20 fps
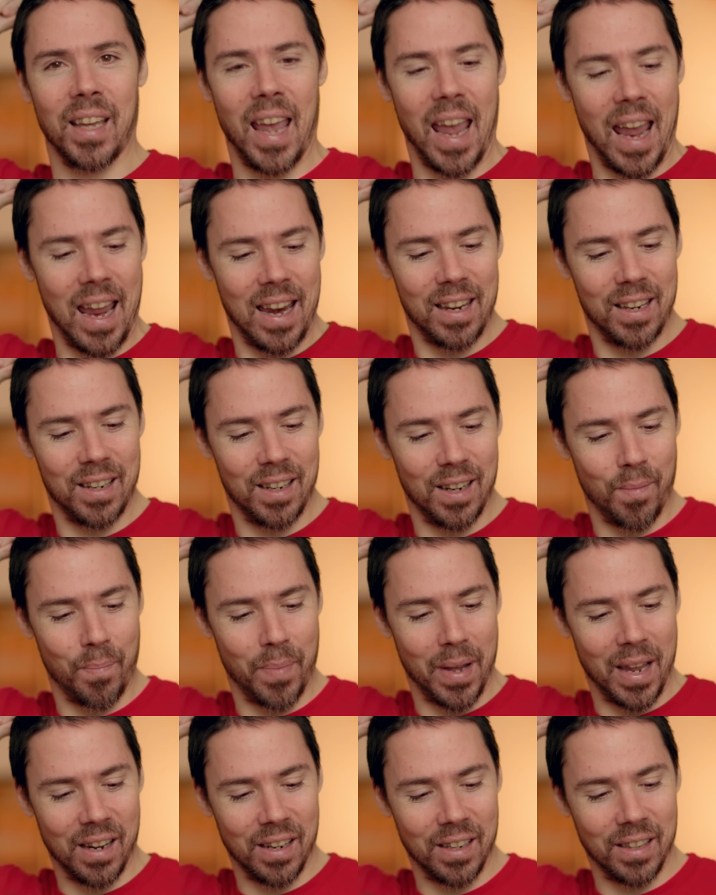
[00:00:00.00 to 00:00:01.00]
Canon
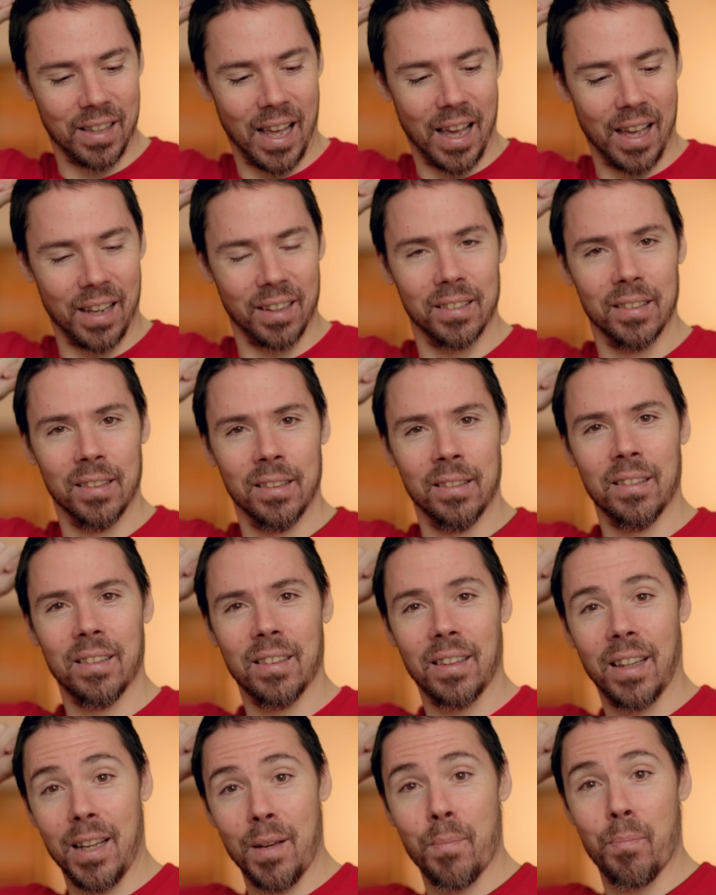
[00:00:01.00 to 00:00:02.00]
abandoned that.
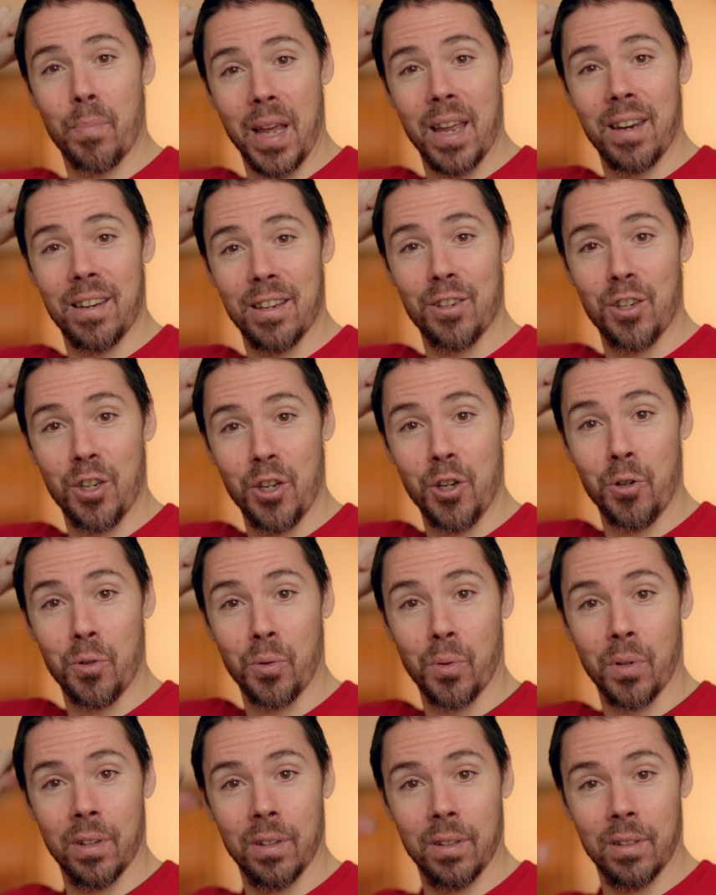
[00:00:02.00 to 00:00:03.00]
They abandoned
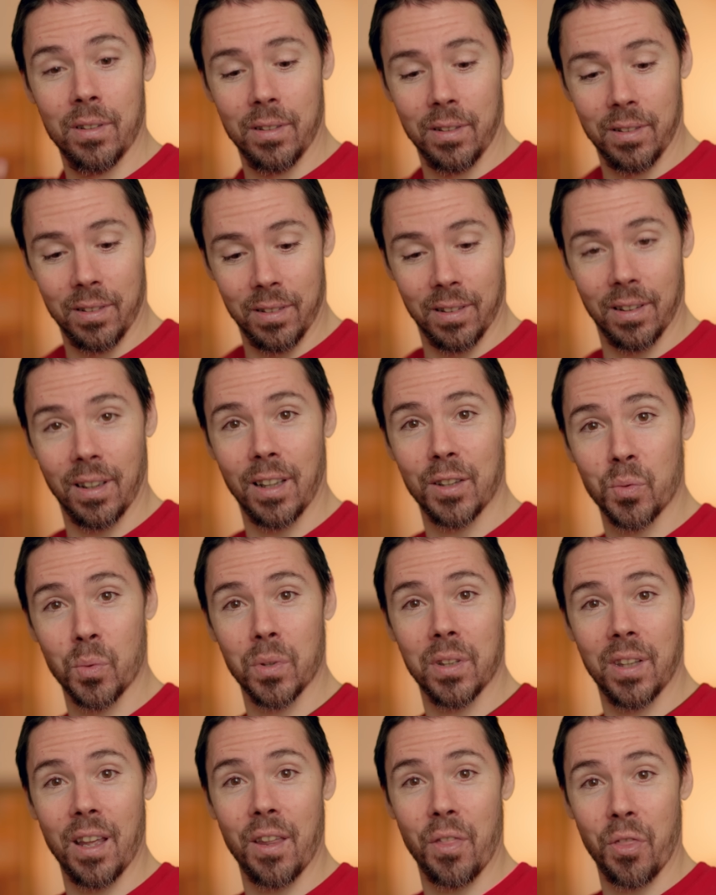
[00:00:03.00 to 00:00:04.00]
you. That's
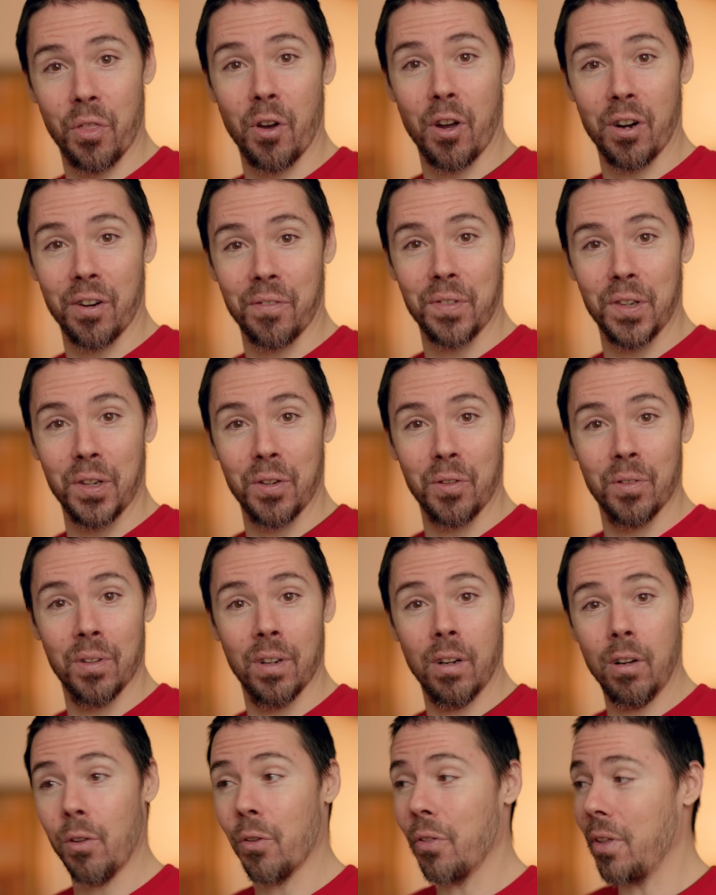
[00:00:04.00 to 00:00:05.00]
what they thought of you.
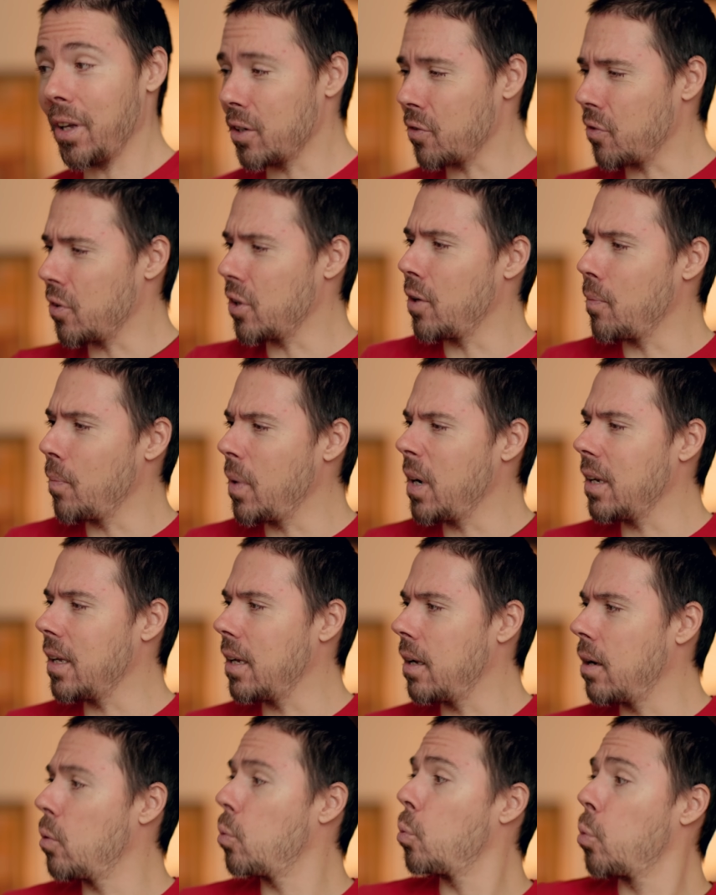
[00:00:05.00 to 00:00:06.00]
Oh, thanks for your
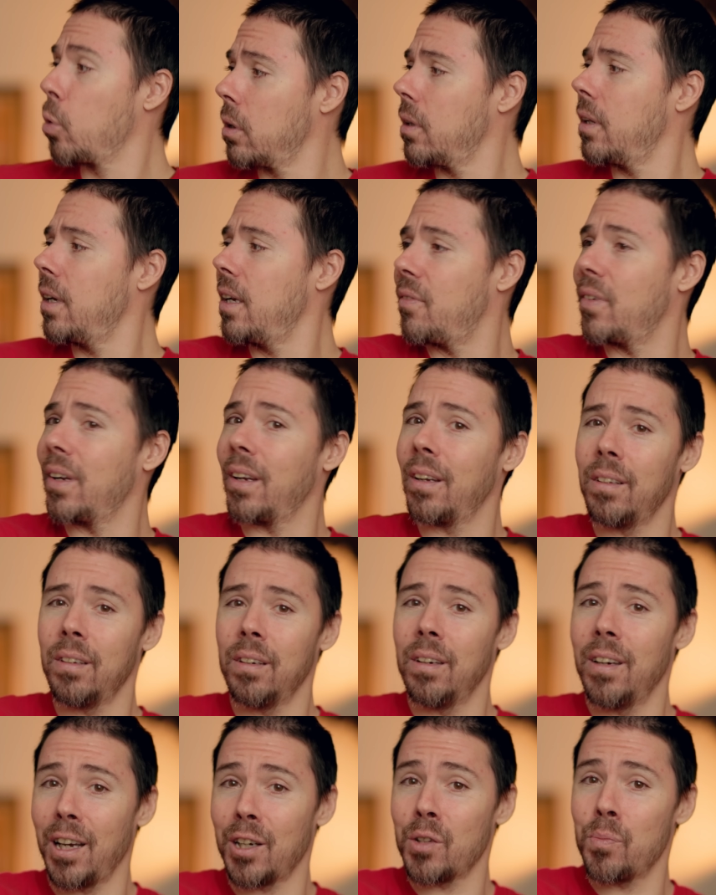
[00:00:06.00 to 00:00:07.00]
money. We're leaving.
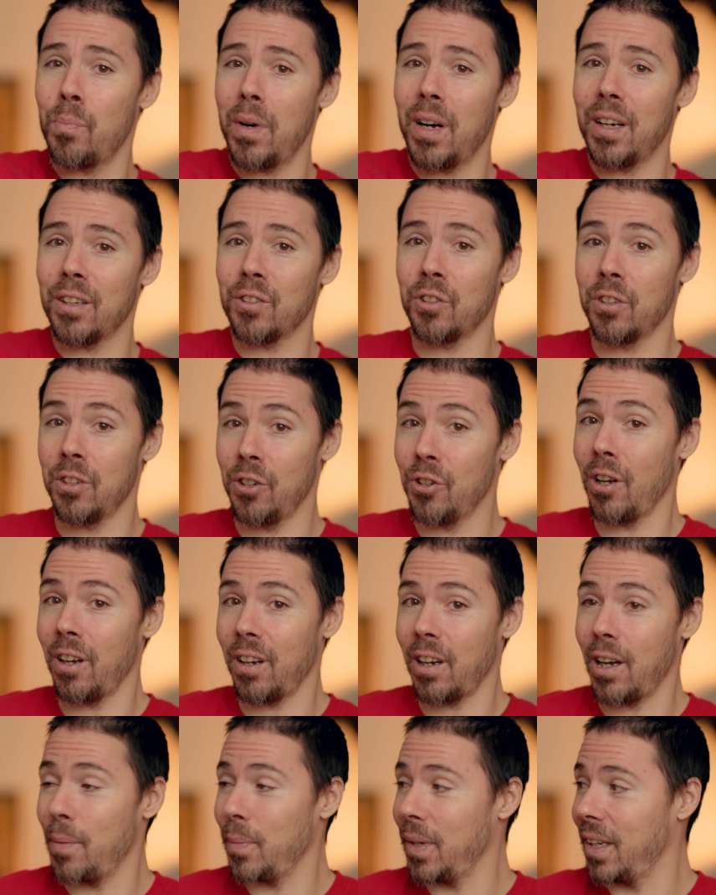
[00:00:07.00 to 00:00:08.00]
Next bus. You're
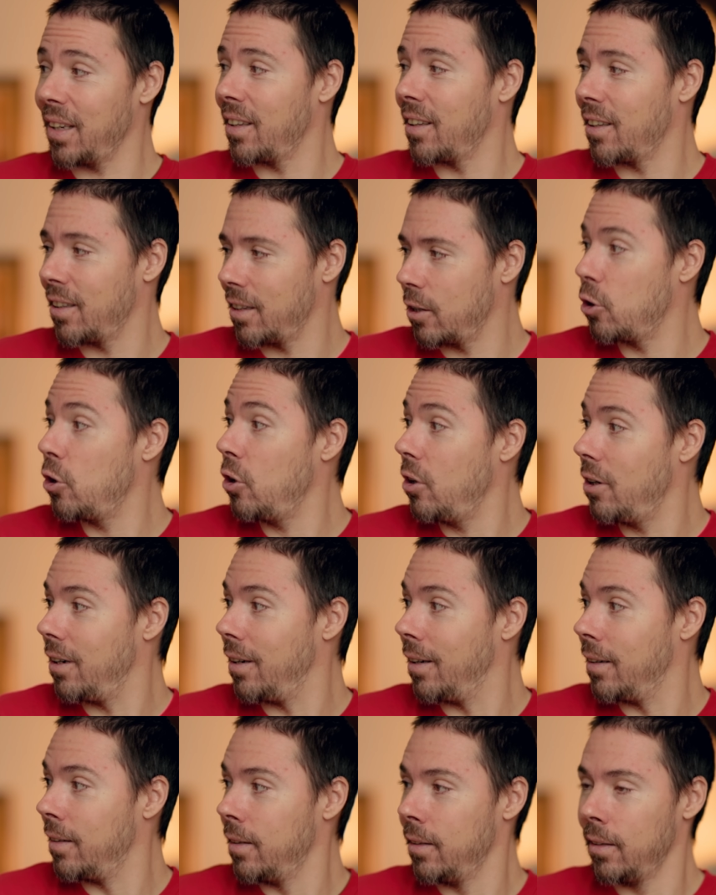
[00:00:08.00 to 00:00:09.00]
not coming? Good.